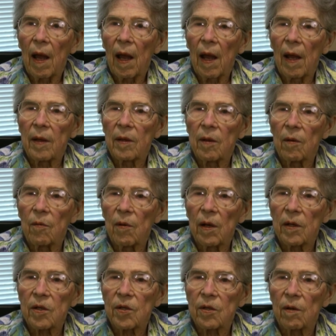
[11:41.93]
and the
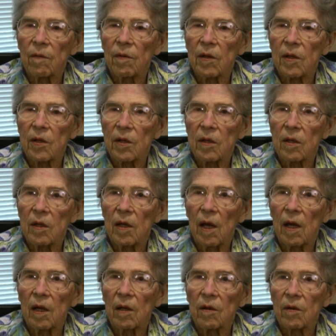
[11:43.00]
rest of the
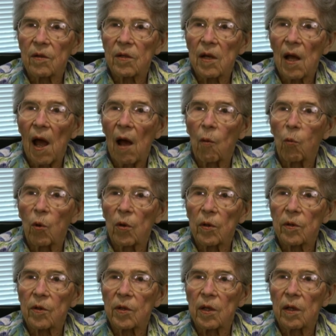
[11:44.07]
Yales I
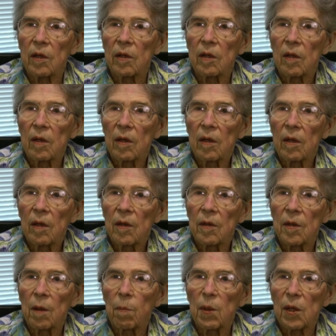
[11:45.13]
worked in
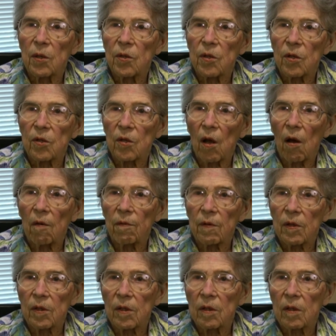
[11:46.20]
the business
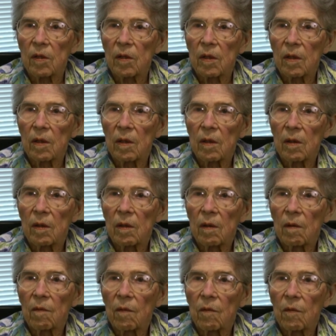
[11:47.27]
office
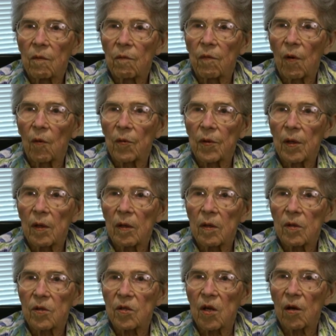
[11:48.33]
for the
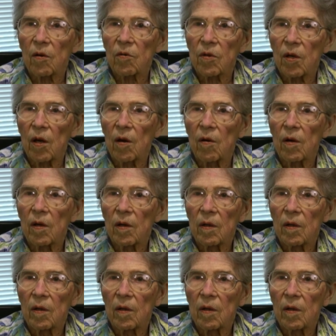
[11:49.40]
secretary.